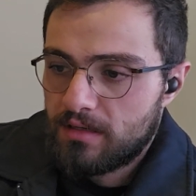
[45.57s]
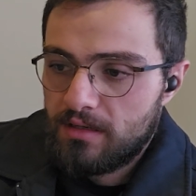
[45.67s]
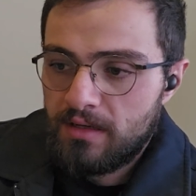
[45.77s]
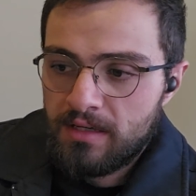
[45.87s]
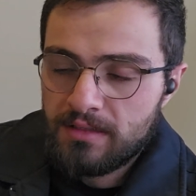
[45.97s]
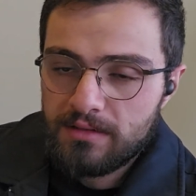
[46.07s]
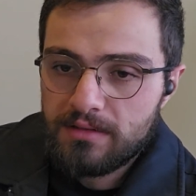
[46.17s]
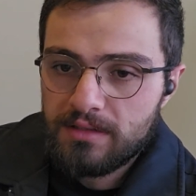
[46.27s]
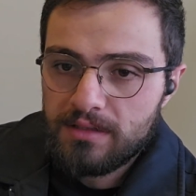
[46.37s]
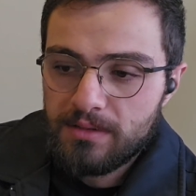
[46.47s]
And
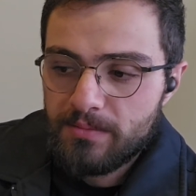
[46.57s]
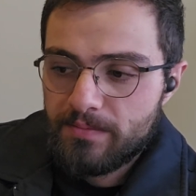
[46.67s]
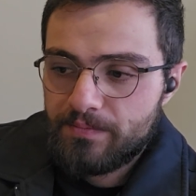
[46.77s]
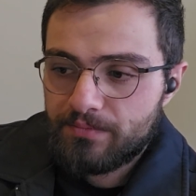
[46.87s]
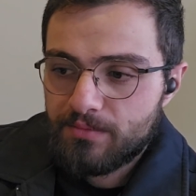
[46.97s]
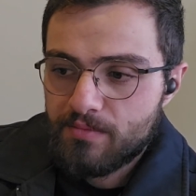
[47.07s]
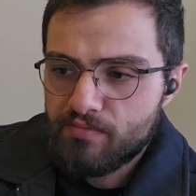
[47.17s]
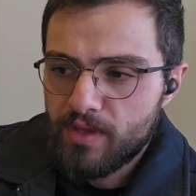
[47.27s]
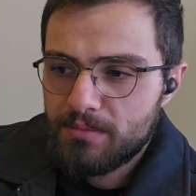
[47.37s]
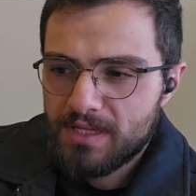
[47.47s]

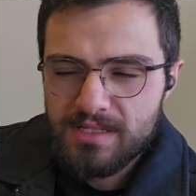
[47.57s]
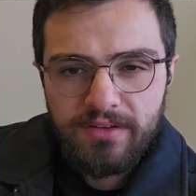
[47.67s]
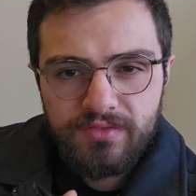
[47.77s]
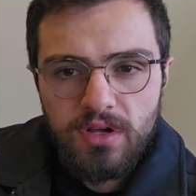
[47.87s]
because I've